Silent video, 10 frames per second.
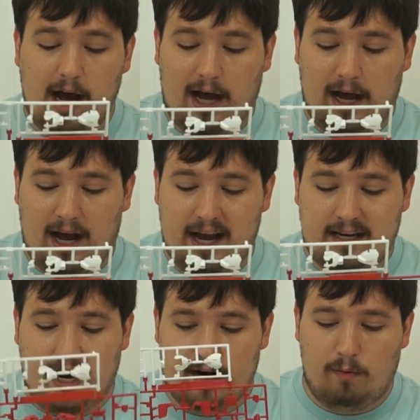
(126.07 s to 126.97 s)
I
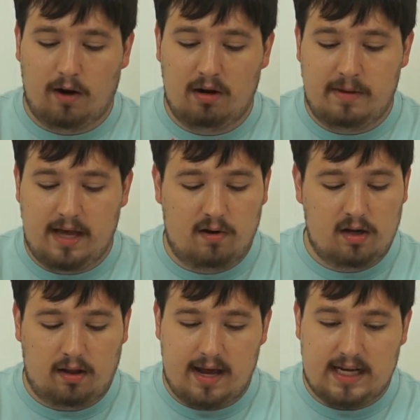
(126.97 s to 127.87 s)
kind of want to be able
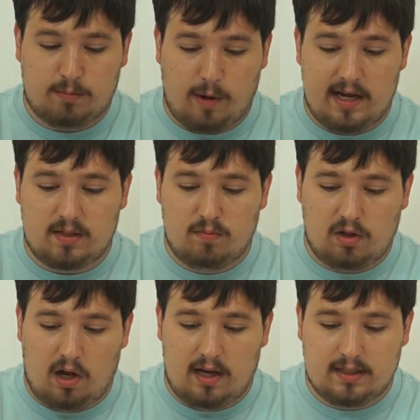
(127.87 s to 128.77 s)
to like spray some
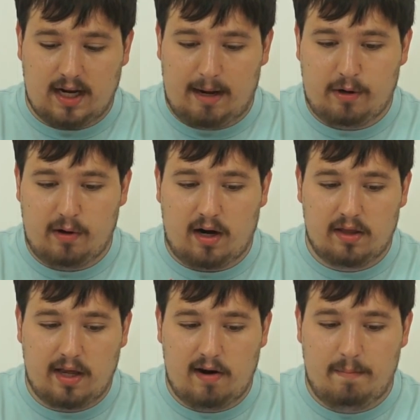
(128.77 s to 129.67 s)
gloss top coat
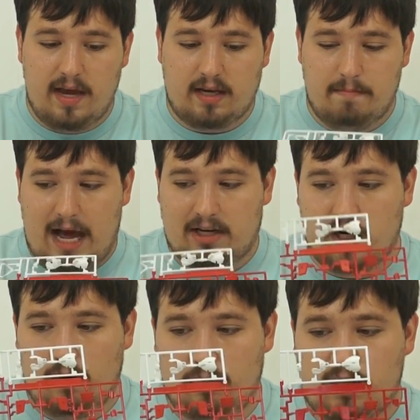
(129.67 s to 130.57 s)
on there to make it match
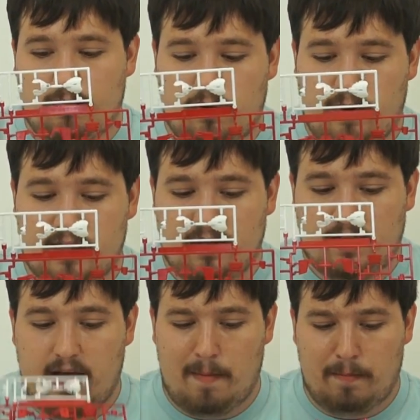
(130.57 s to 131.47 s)
up with some of the rest of
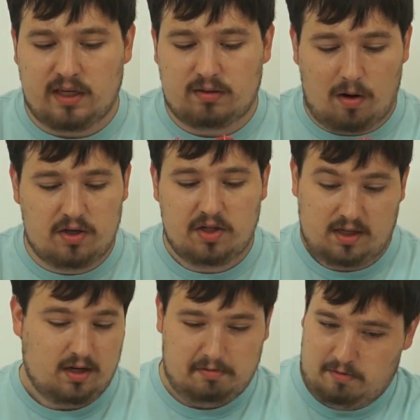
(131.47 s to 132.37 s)
the kit, but as far as just
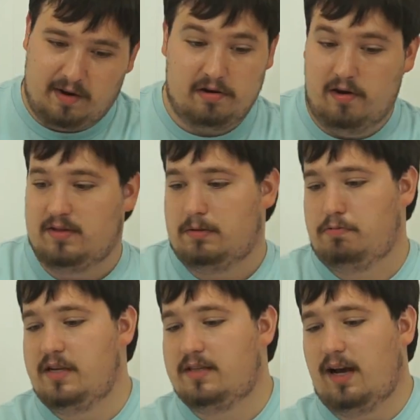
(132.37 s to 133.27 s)
the color red goes, it's
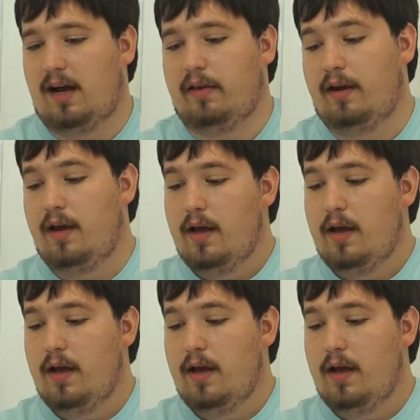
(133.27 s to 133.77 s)
pretty solid.